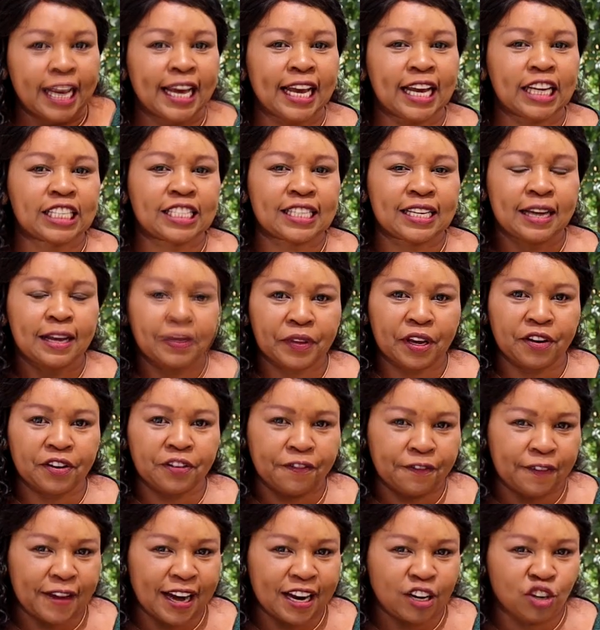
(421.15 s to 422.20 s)
It's
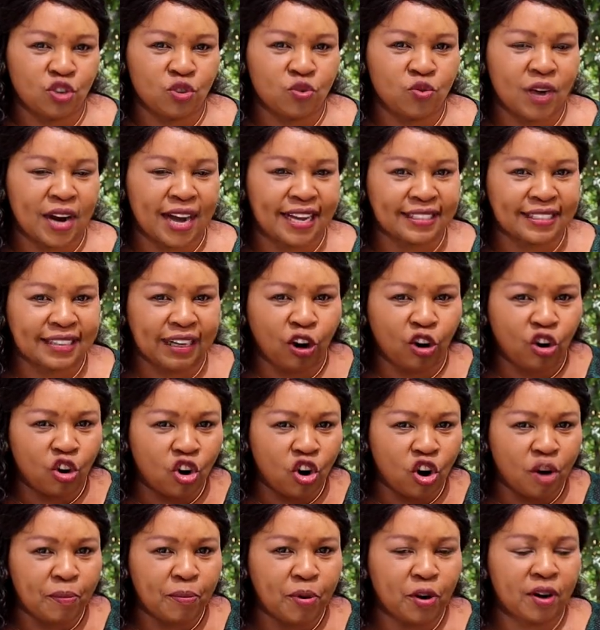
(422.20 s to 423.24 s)
referred to as a
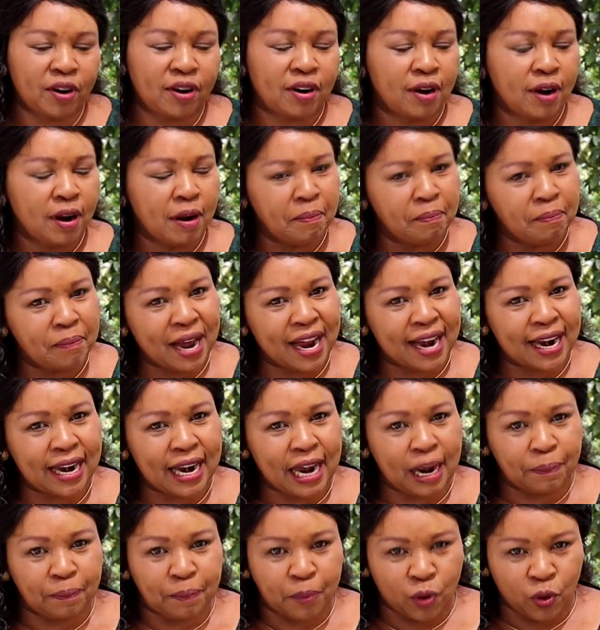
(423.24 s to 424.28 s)
common man
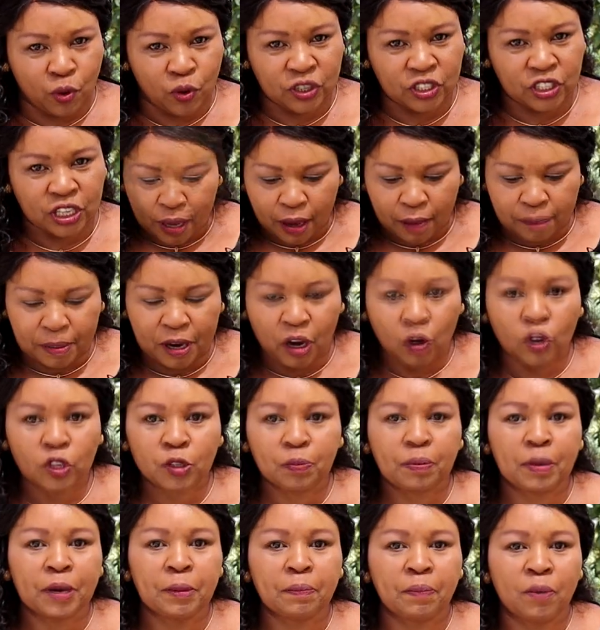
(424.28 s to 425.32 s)
approach because
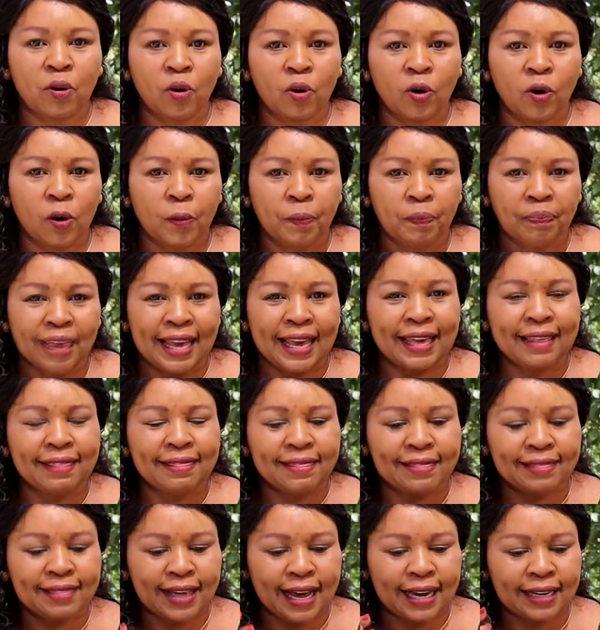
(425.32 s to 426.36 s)
people in
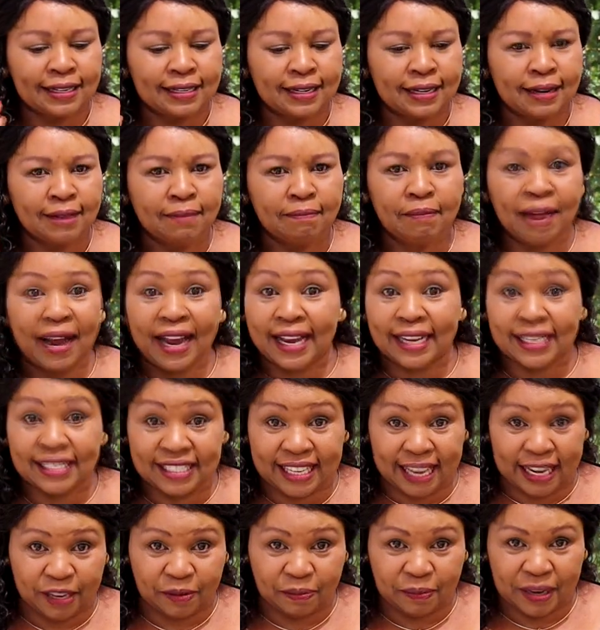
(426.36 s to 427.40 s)
that market
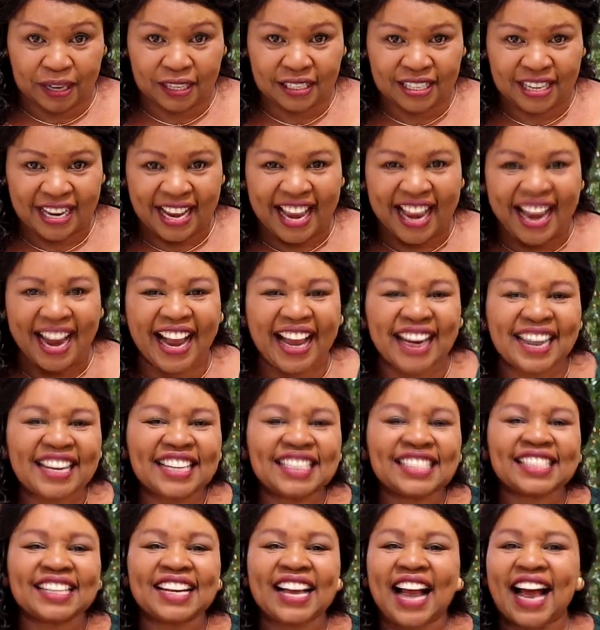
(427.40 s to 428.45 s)
segment can
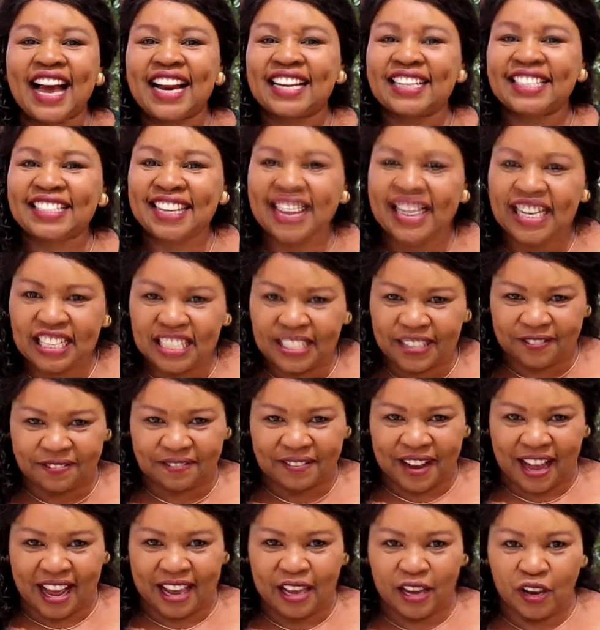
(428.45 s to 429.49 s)
easily
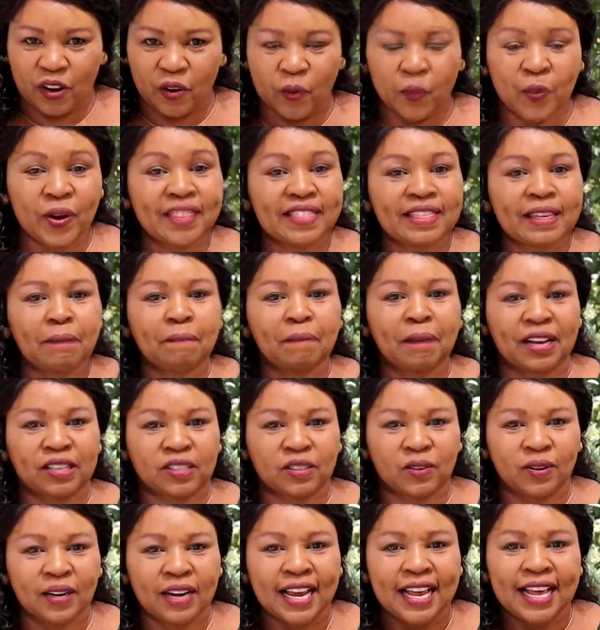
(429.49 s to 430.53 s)
identify with the
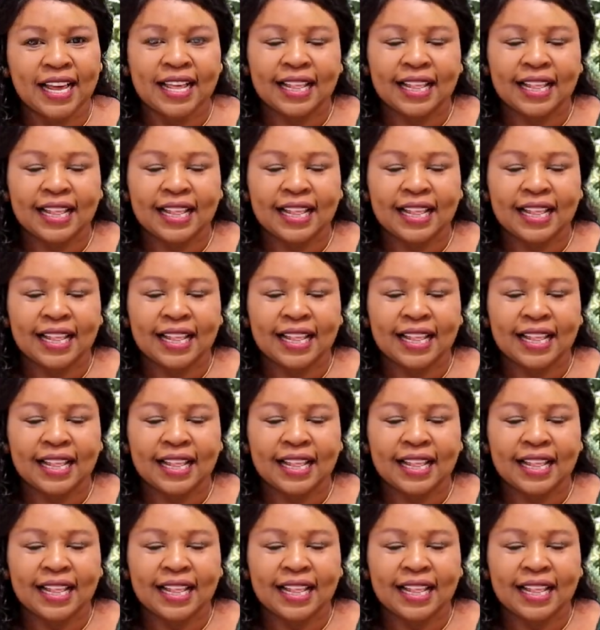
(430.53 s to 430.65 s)
person.